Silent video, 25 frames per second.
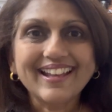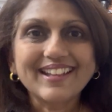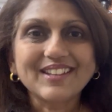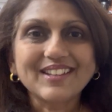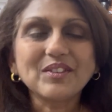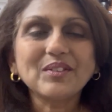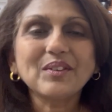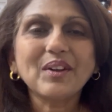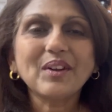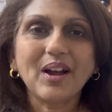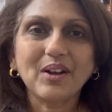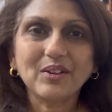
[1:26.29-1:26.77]

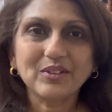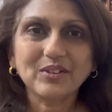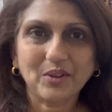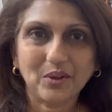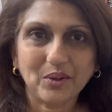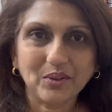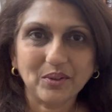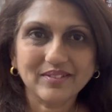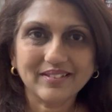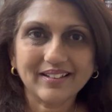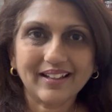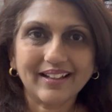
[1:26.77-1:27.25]
You know how
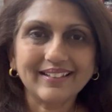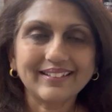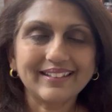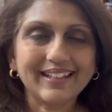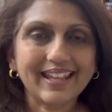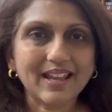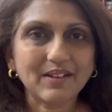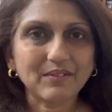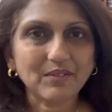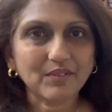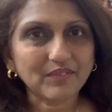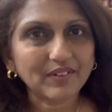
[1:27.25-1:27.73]
dogs are, they
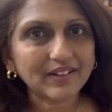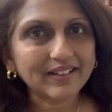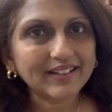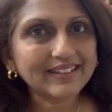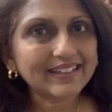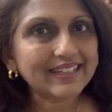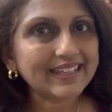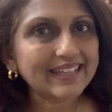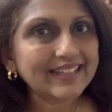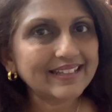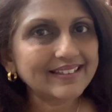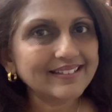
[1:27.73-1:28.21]
have a very
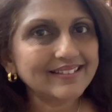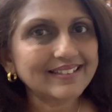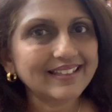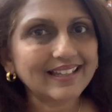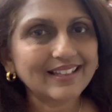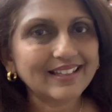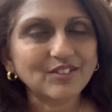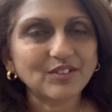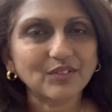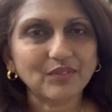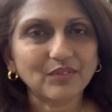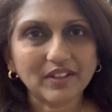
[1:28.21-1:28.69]
keen
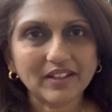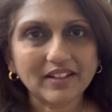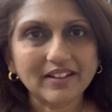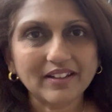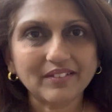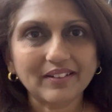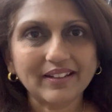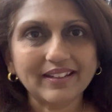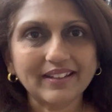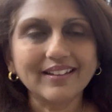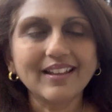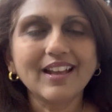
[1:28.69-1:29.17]
sense of
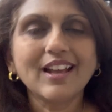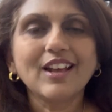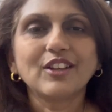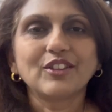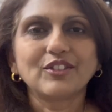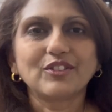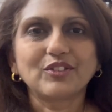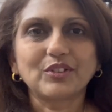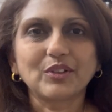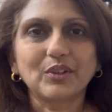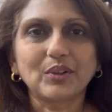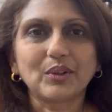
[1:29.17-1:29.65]
hearing.
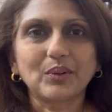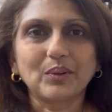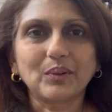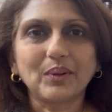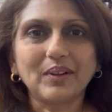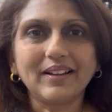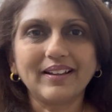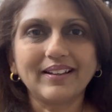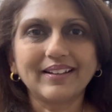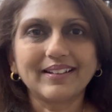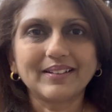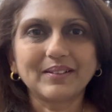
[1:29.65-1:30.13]
So
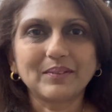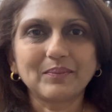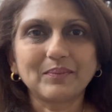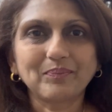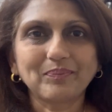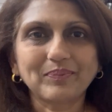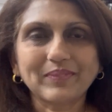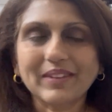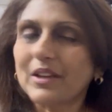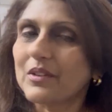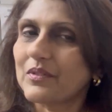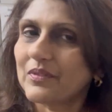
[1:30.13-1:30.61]

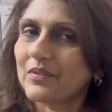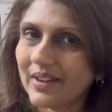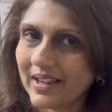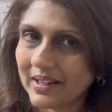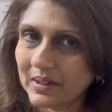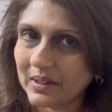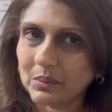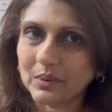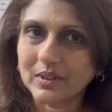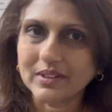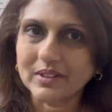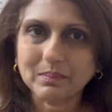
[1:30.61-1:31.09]

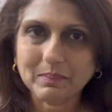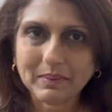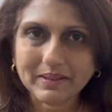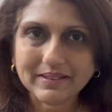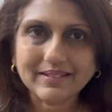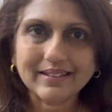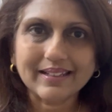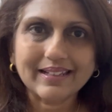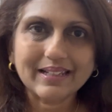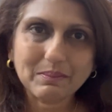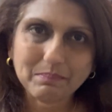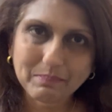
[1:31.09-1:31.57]
fireworks
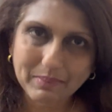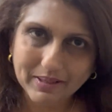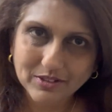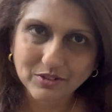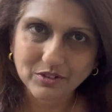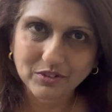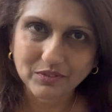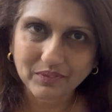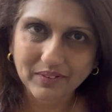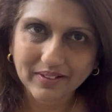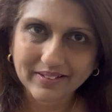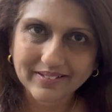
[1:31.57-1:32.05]
basically
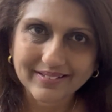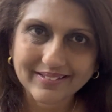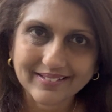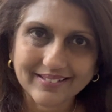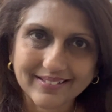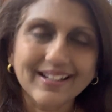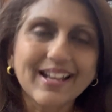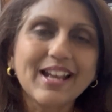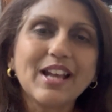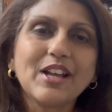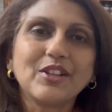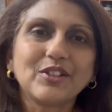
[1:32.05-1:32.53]
petrifies her.
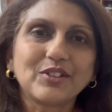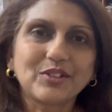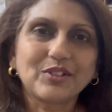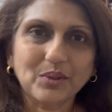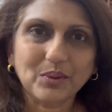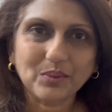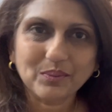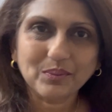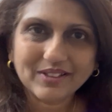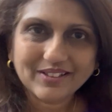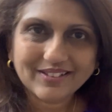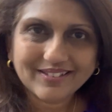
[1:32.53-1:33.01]

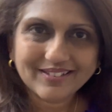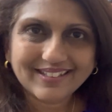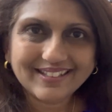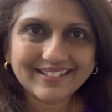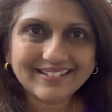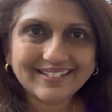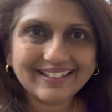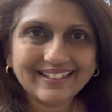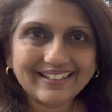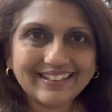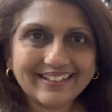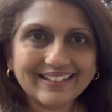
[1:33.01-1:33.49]
So
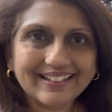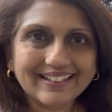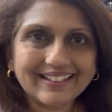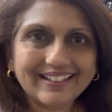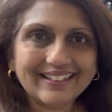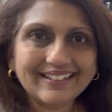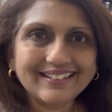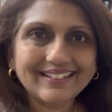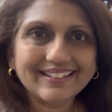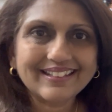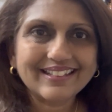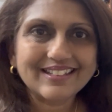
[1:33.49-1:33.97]
she's in here
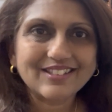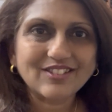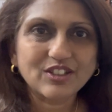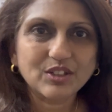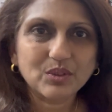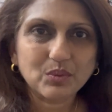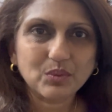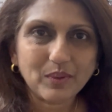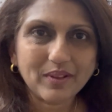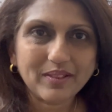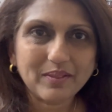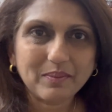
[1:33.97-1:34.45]
in the
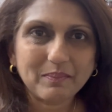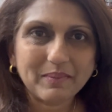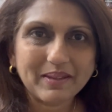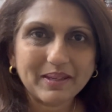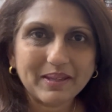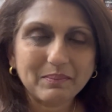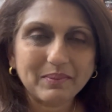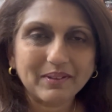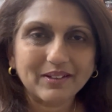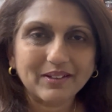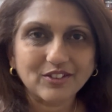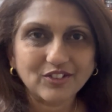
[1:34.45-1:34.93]
kitchen with me
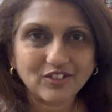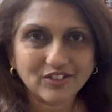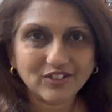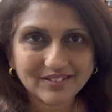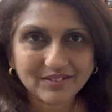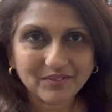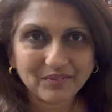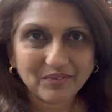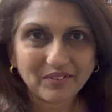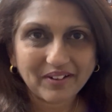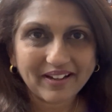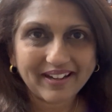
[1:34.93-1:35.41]
because she's
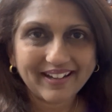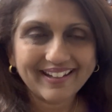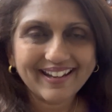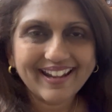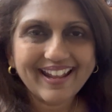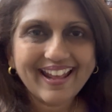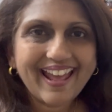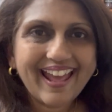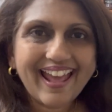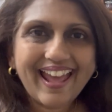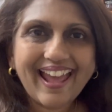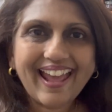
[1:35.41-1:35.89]
afraid,
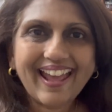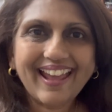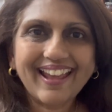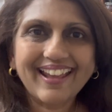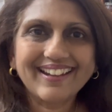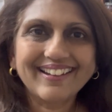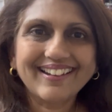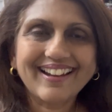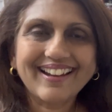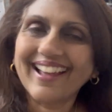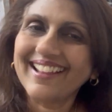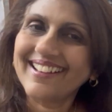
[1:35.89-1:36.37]

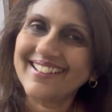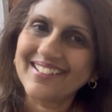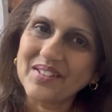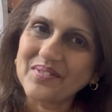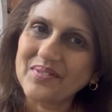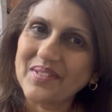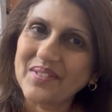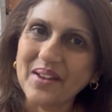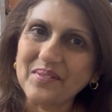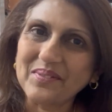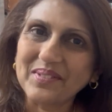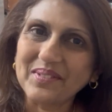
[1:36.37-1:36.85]
and I love
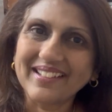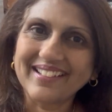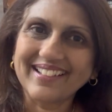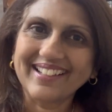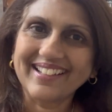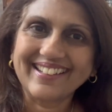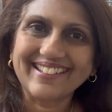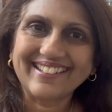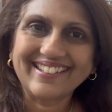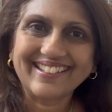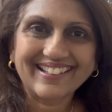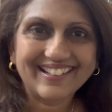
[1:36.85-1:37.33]
having her
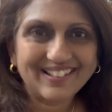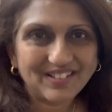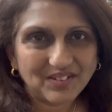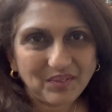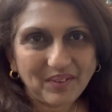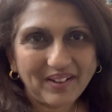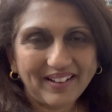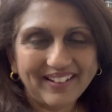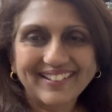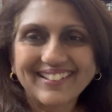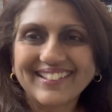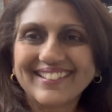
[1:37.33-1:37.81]
in here as
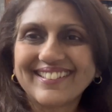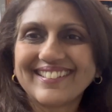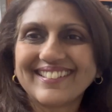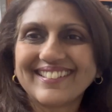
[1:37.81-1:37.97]
well.